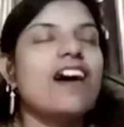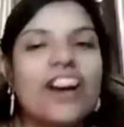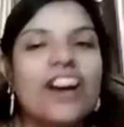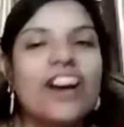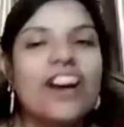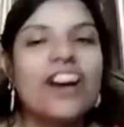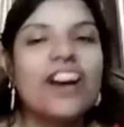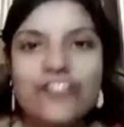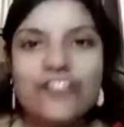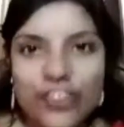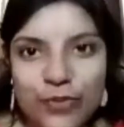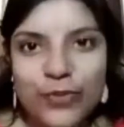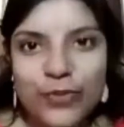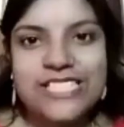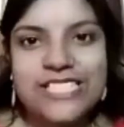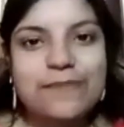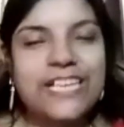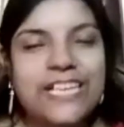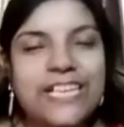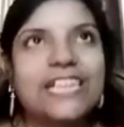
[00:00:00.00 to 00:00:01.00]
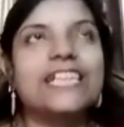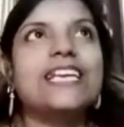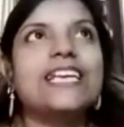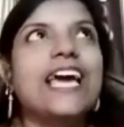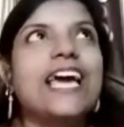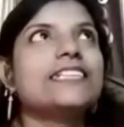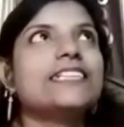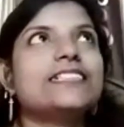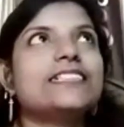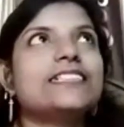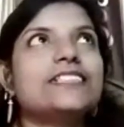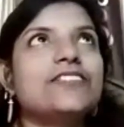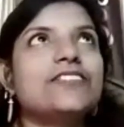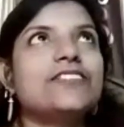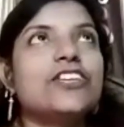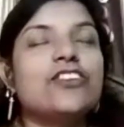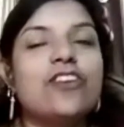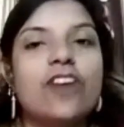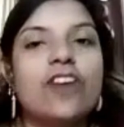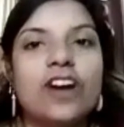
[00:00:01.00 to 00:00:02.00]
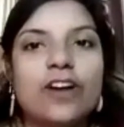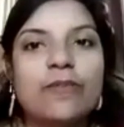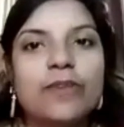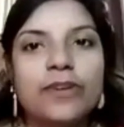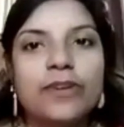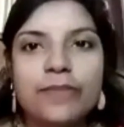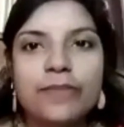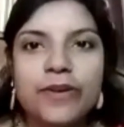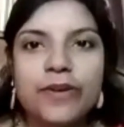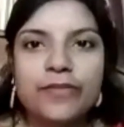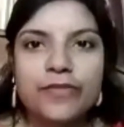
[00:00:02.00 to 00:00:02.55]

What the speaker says: West Bengal. And if I talk about my